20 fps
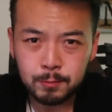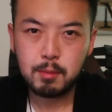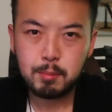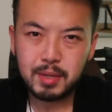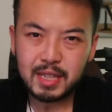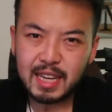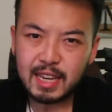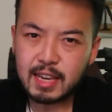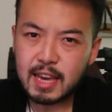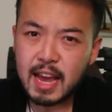
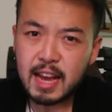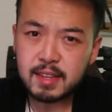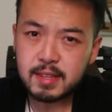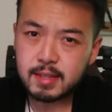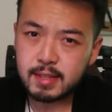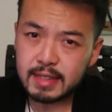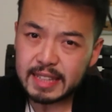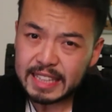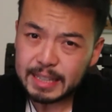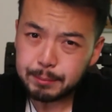But I can't
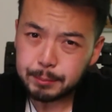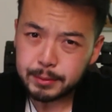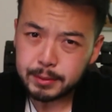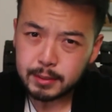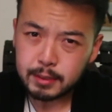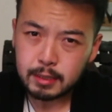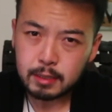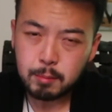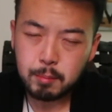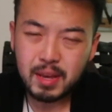sleep
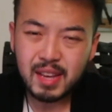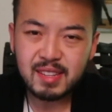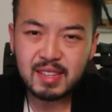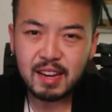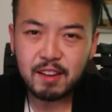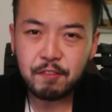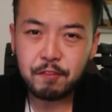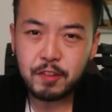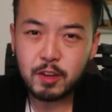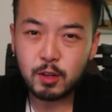because
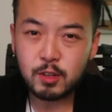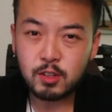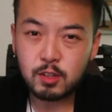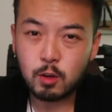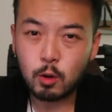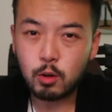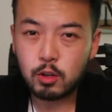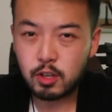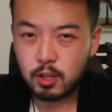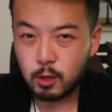I feel
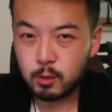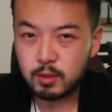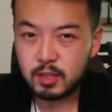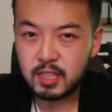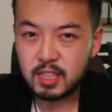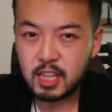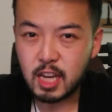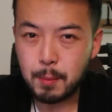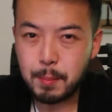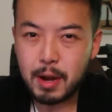so
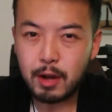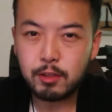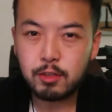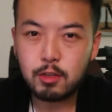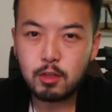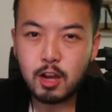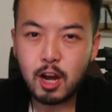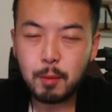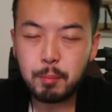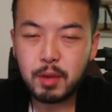guilty
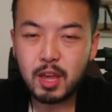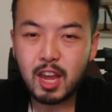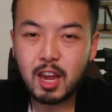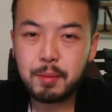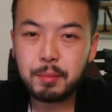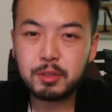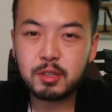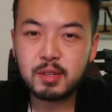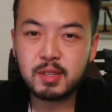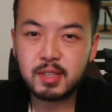about not being
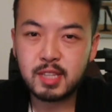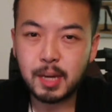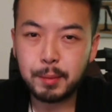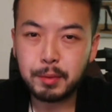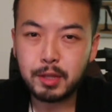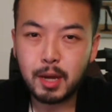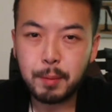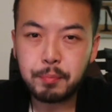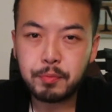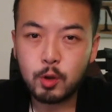able to
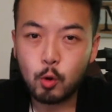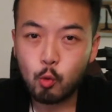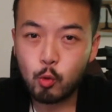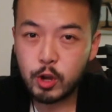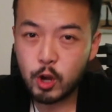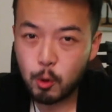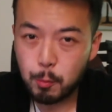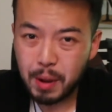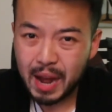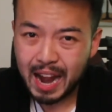summon up the
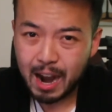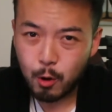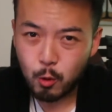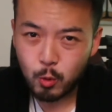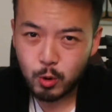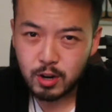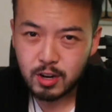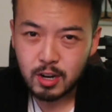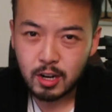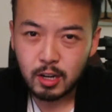
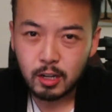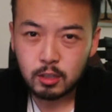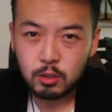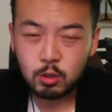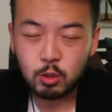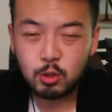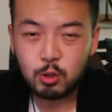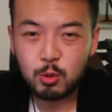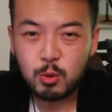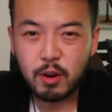willpower
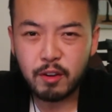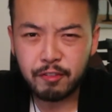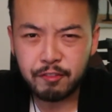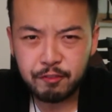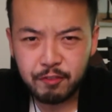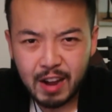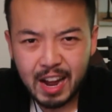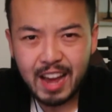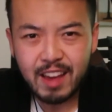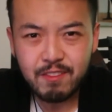to do a
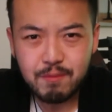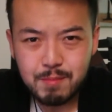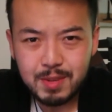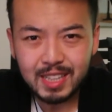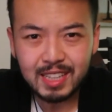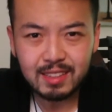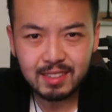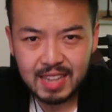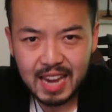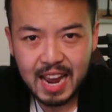
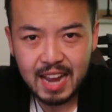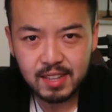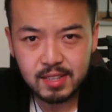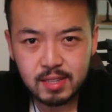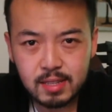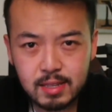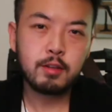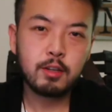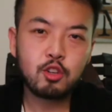5-minute task.